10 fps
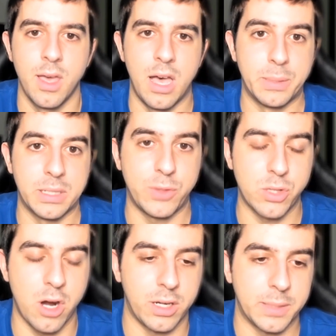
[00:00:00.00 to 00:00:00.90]
But
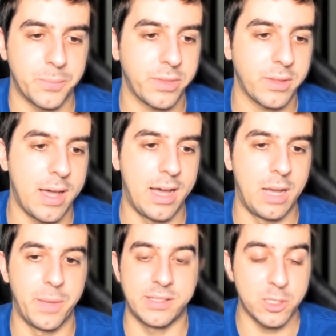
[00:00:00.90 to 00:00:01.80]
target
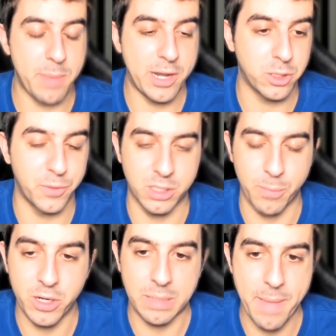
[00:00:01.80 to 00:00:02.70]
a sales manager versus a
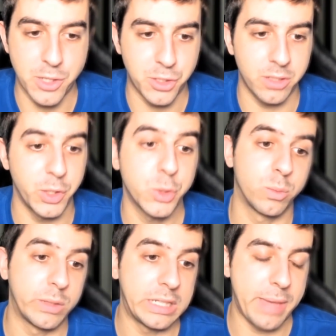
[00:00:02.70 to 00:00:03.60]
marketing manager, you
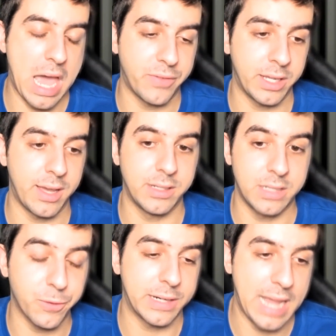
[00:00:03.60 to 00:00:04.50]
should really be having a
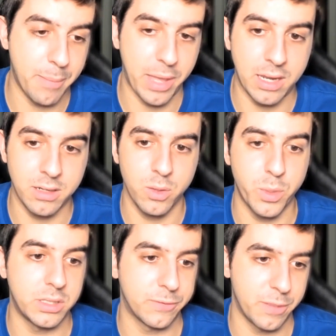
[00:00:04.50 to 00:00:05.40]
different campaign
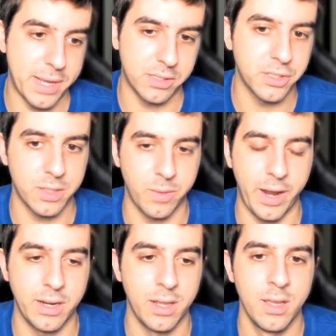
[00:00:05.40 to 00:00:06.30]
with different messaging,
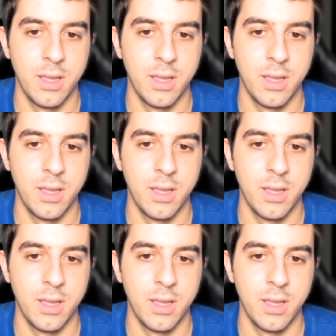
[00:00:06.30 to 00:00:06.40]
right?